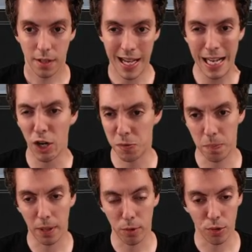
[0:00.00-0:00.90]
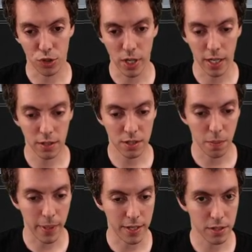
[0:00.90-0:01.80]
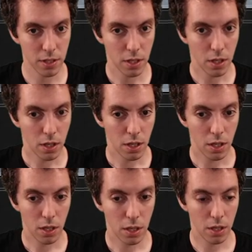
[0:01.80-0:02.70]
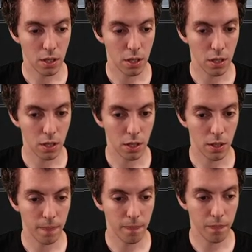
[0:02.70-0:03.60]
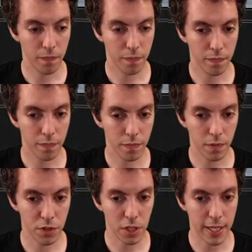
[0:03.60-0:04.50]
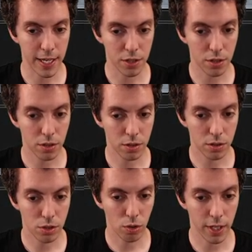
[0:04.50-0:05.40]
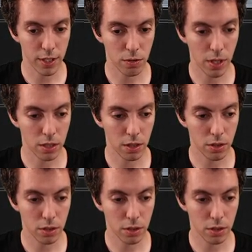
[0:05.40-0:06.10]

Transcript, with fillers: I always beat Blood Moon Tron. It's the best. Um, this can cast Sort of the Thragtusk.